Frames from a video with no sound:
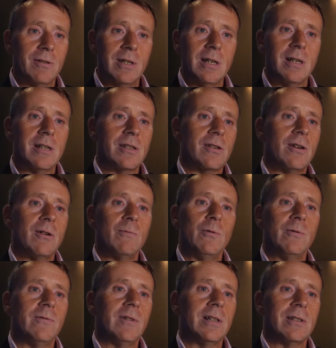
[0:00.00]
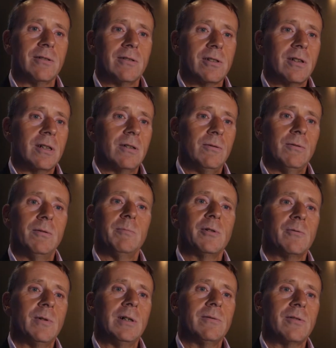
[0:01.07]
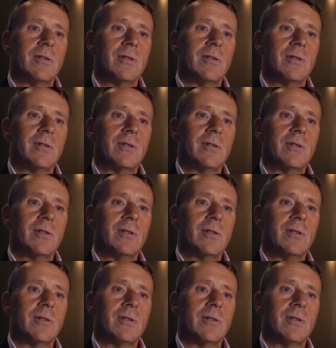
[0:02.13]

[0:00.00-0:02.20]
and the ISR war fighter, as I call them, as well.